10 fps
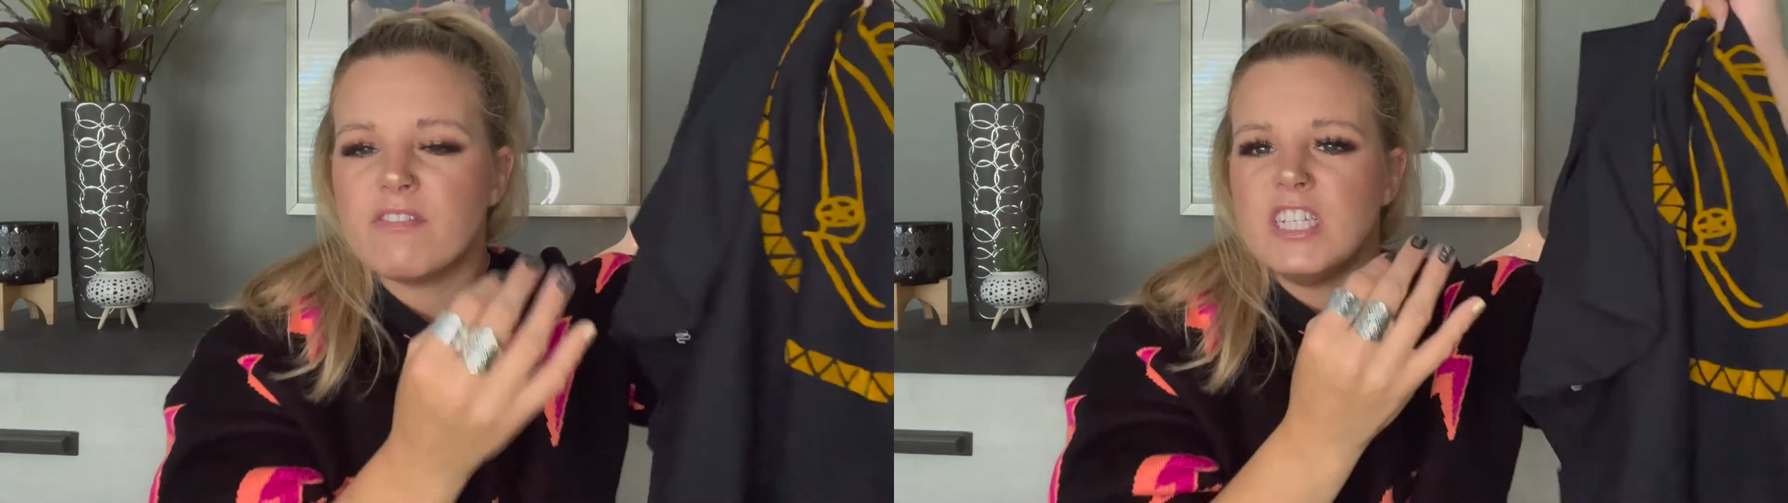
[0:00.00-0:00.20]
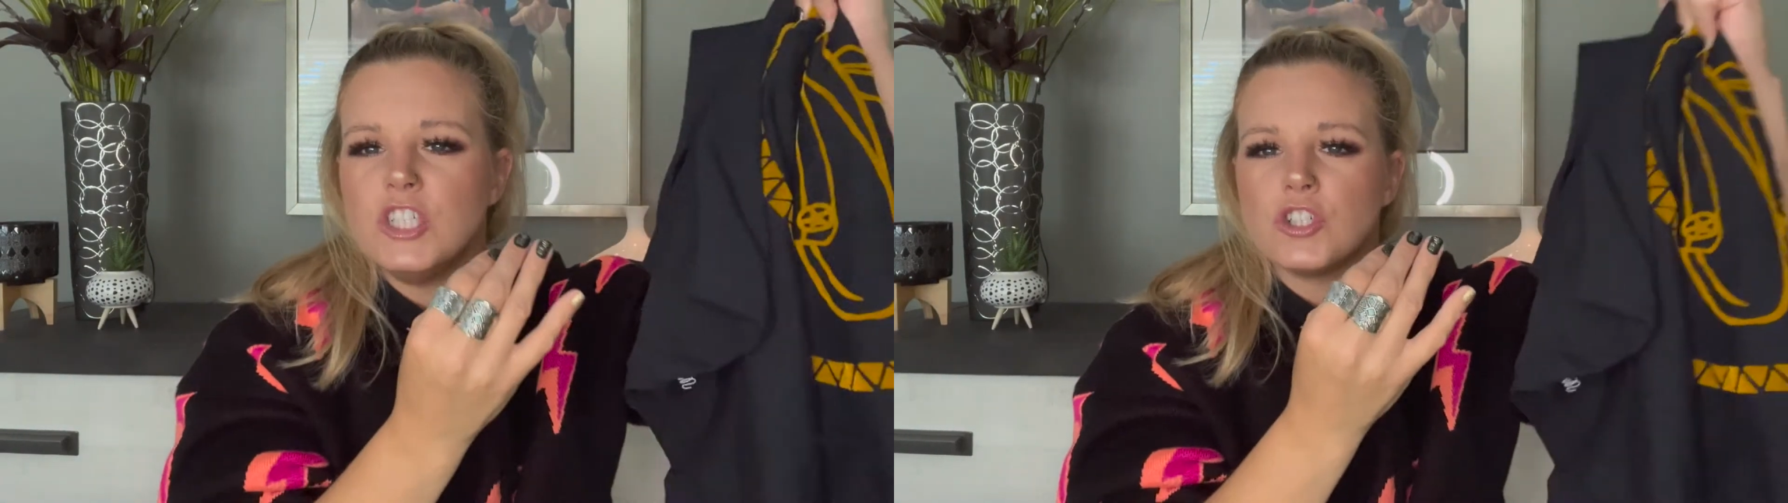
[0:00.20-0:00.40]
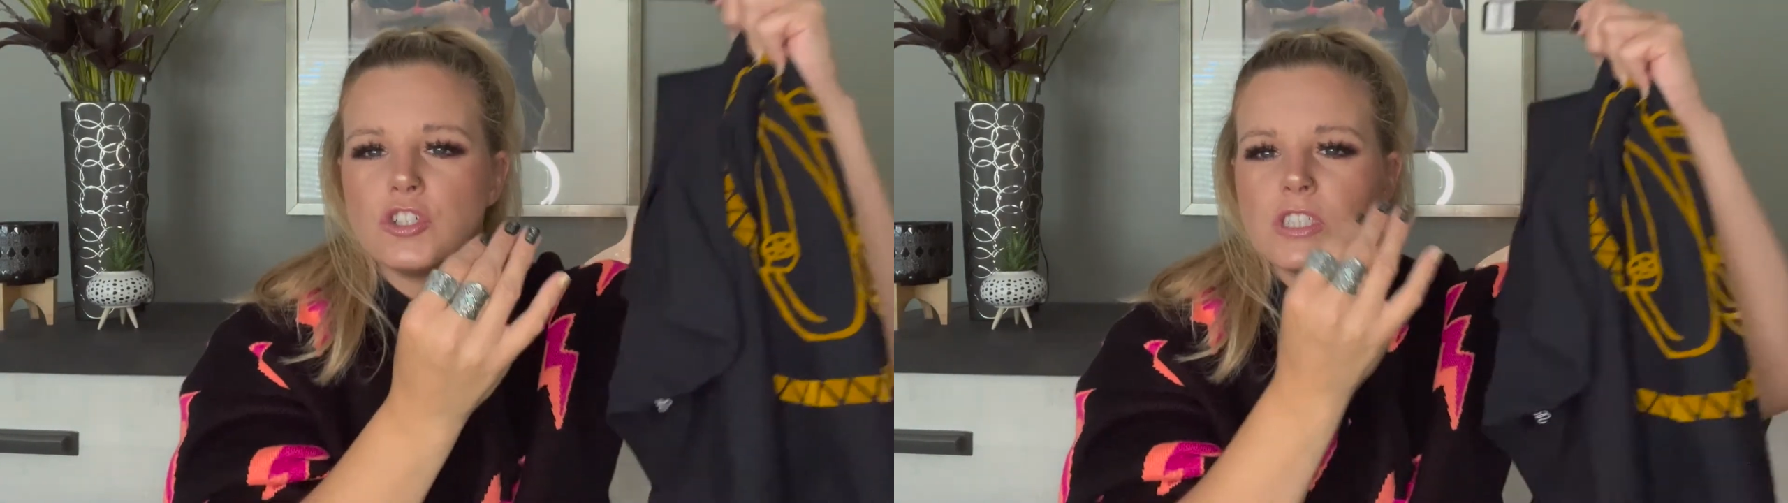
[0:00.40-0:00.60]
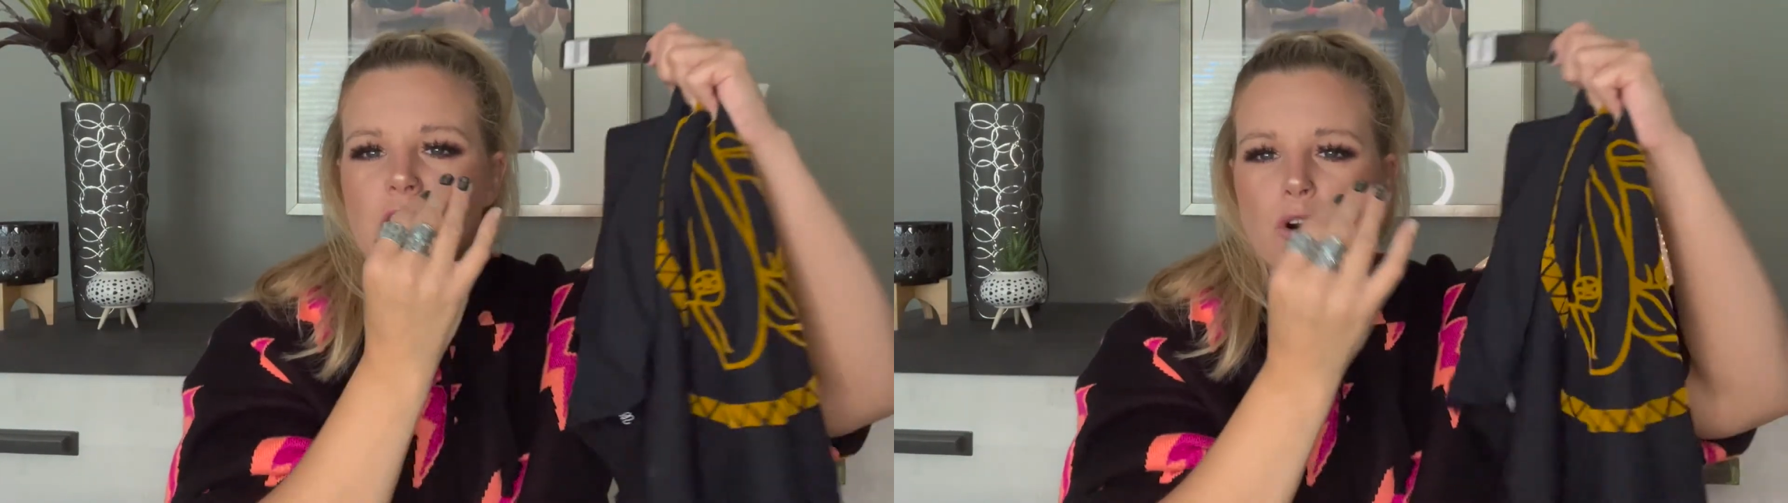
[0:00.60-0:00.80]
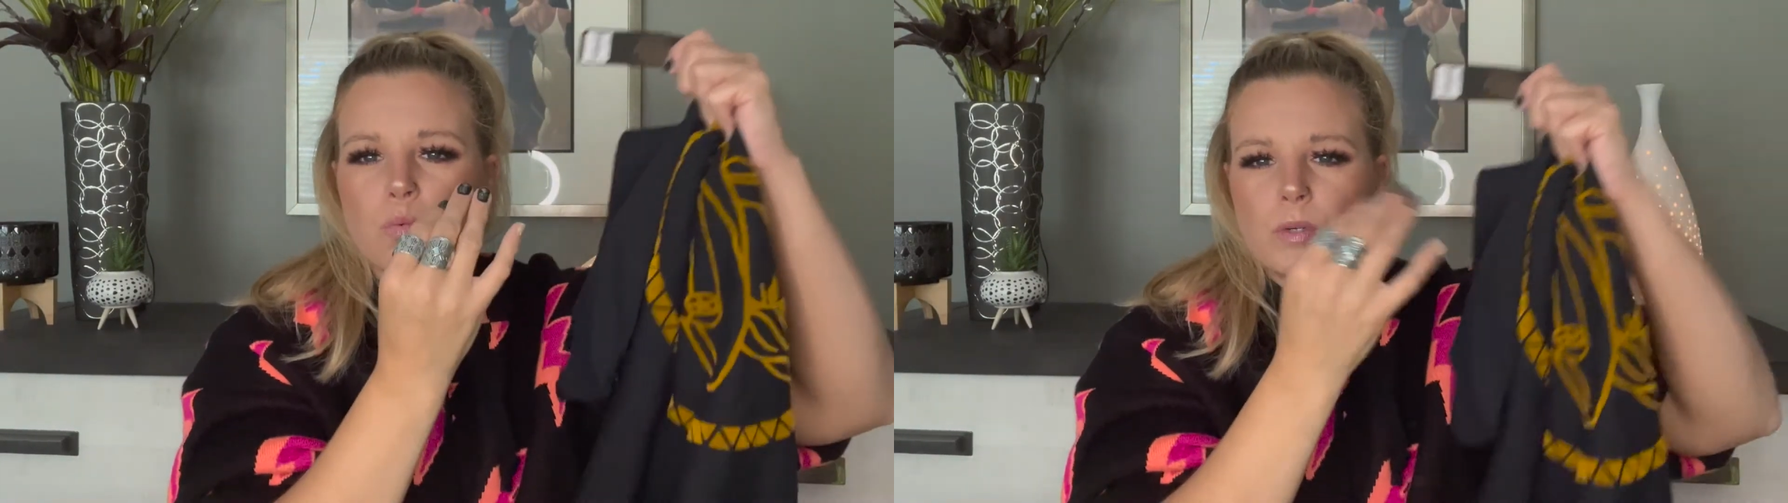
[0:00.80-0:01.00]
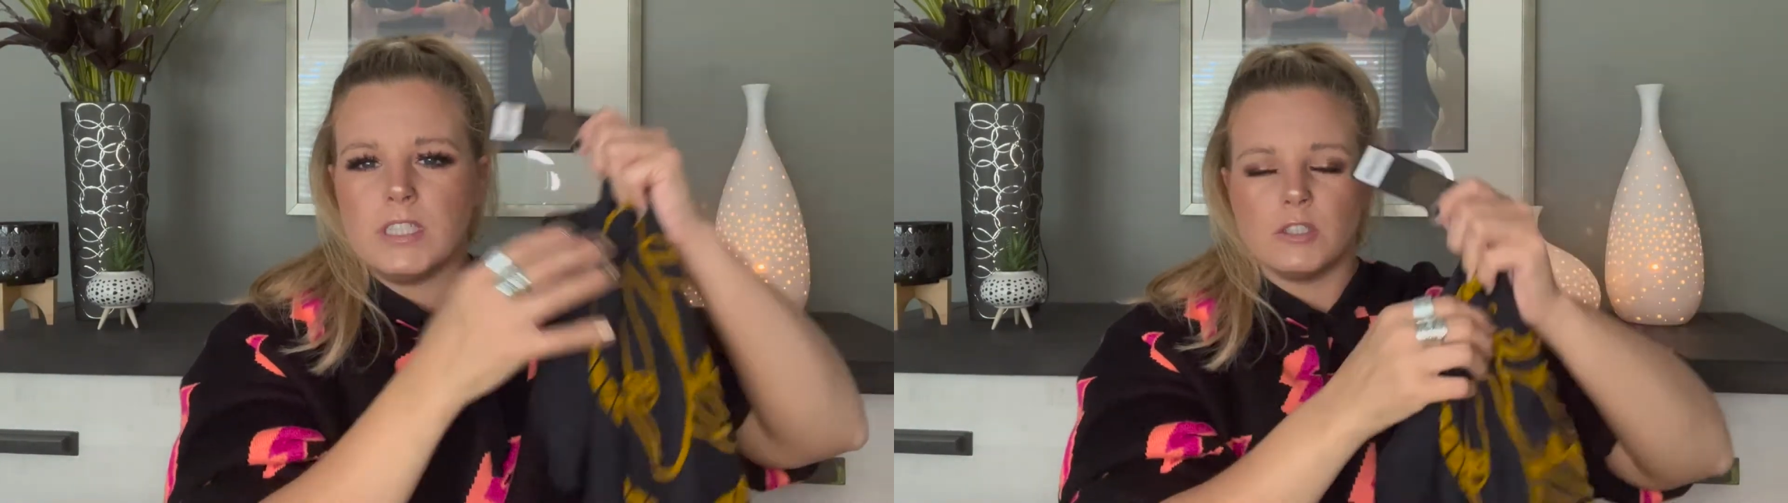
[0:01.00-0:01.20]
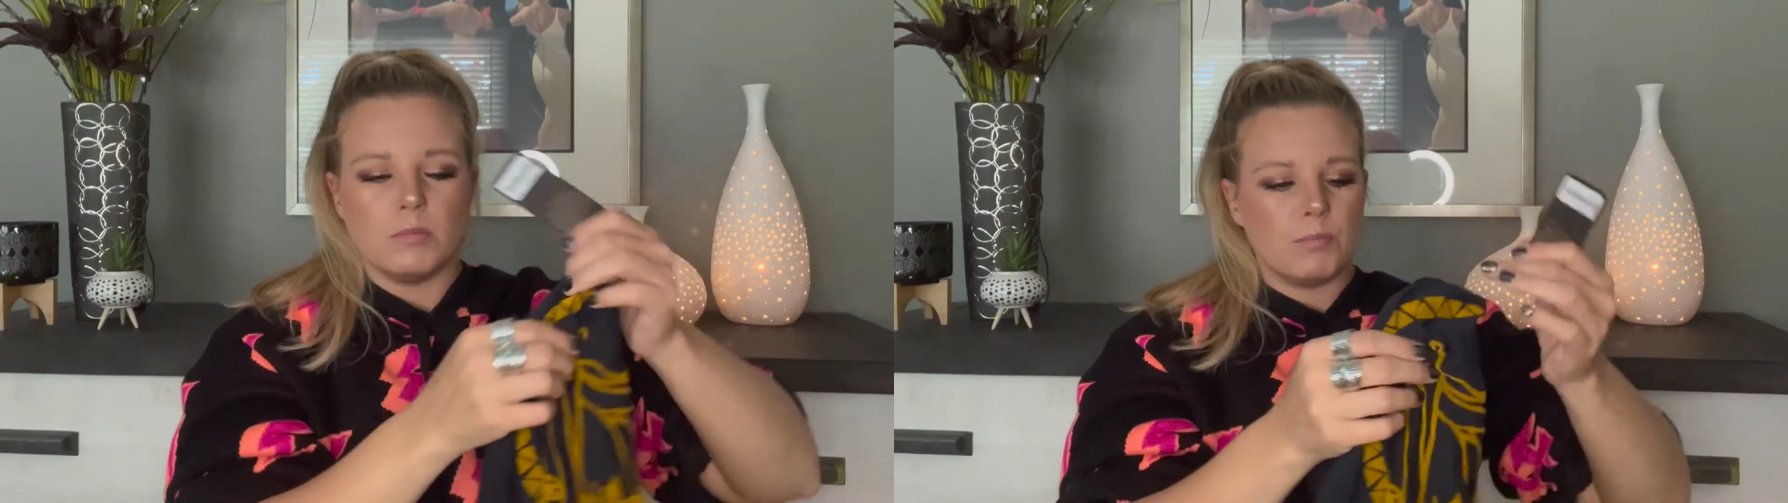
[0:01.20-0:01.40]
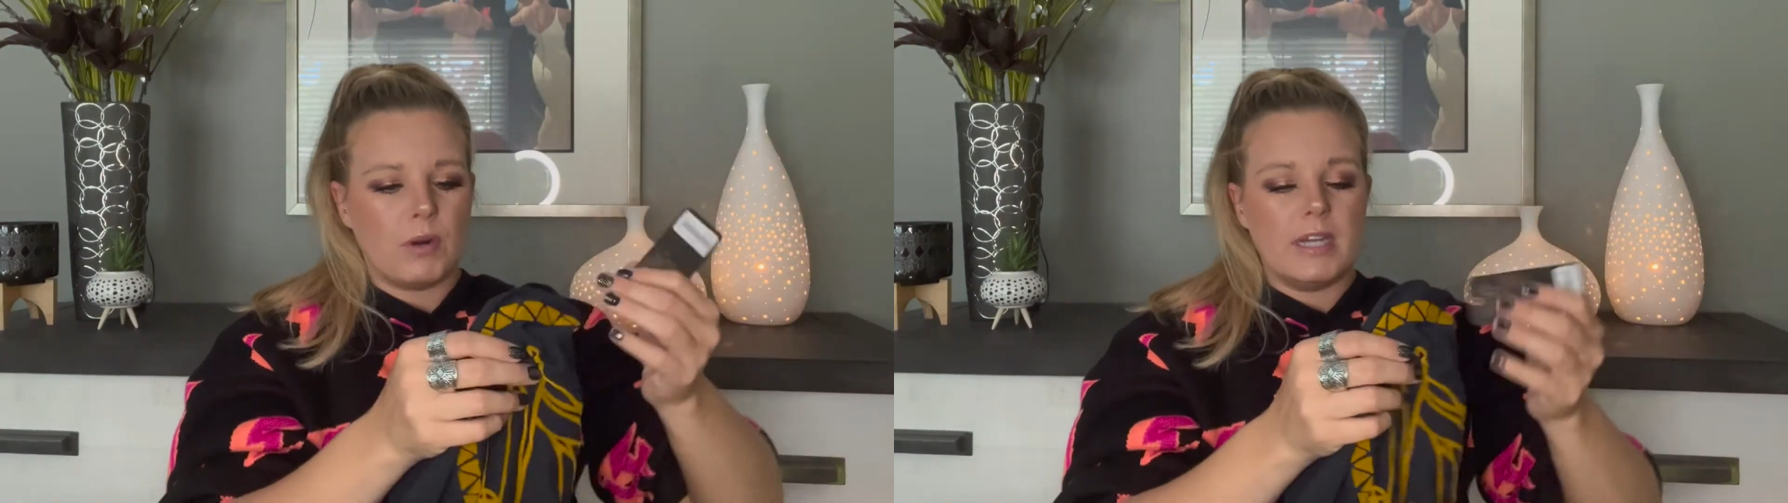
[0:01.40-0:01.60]
t-shirts at a reasonable
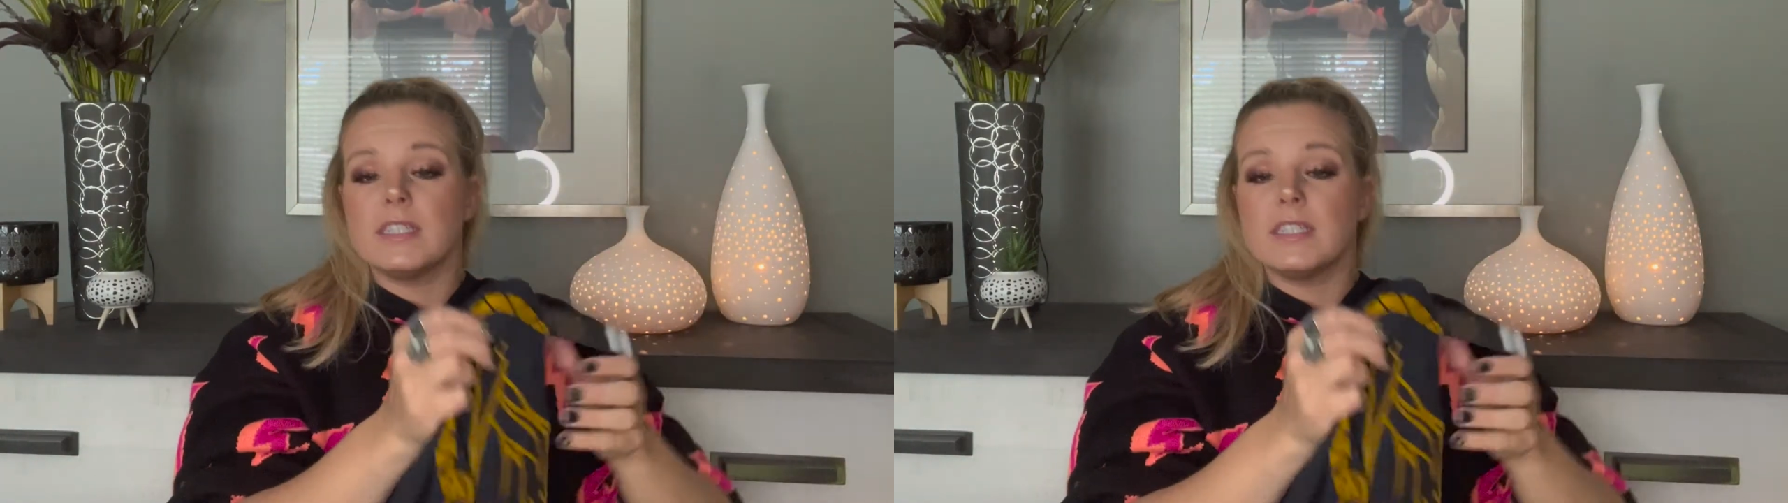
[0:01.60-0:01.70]
price?